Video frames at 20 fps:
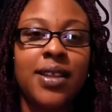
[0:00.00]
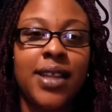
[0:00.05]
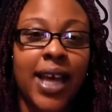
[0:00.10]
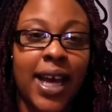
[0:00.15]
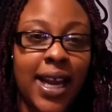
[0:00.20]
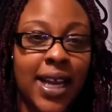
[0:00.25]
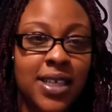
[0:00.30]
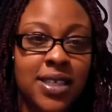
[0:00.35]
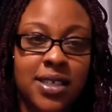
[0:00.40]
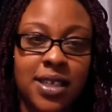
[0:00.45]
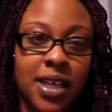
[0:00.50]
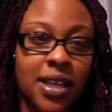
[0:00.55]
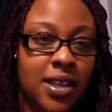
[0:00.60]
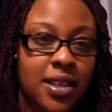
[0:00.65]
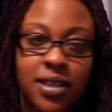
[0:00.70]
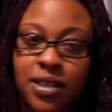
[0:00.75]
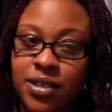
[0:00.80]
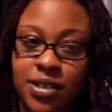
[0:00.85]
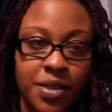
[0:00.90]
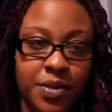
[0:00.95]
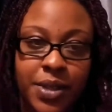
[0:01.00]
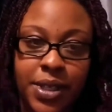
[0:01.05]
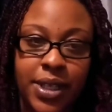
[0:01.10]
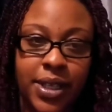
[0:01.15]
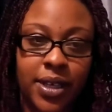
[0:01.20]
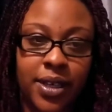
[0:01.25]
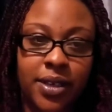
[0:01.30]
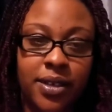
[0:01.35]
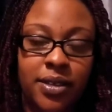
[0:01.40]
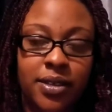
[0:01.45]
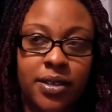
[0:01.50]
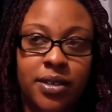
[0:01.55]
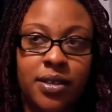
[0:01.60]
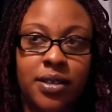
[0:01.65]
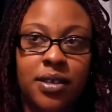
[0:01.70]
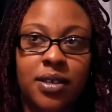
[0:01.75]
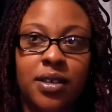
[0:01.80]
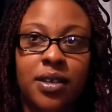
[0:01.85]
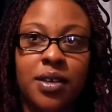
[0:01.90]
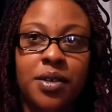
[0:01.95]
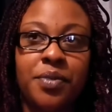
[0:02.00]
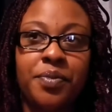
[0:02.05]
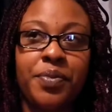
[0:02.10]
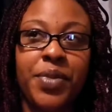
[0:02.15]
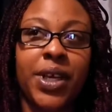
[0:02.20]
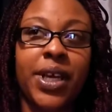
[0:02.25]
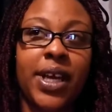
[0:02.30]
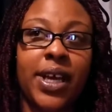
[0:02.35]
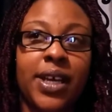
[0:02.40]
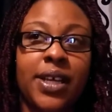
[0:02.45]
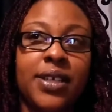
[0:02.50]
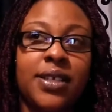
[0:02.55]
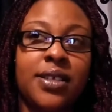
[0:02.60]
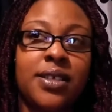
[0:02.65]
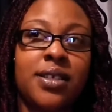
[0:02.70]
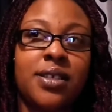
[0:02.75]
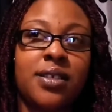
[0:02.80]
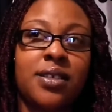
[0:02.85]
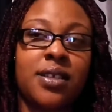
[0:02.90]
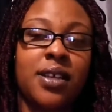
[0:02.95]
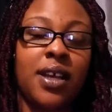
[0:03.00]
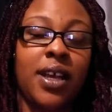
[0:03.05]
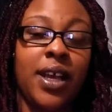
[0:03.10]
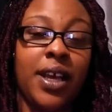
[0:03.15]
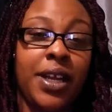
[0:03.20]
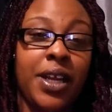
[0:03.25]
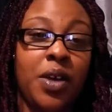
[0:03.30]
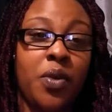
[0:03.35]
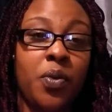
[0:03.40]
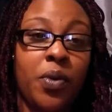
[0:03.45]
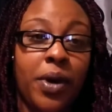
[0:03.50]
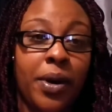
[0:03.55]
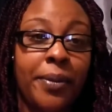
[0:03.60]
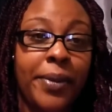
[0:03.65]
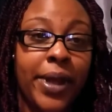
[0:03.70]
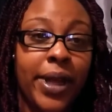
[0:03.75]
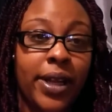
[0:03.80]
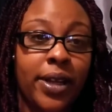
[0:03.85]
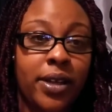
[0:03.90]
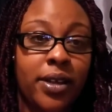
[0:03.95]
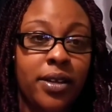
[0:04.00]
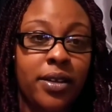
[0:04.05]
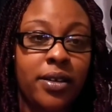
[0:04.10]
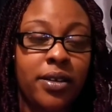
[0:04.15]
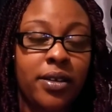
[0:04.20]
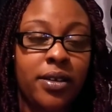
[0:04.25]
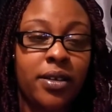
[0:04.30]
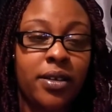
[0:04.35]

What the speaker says: That has nothing to do with it. Because any woman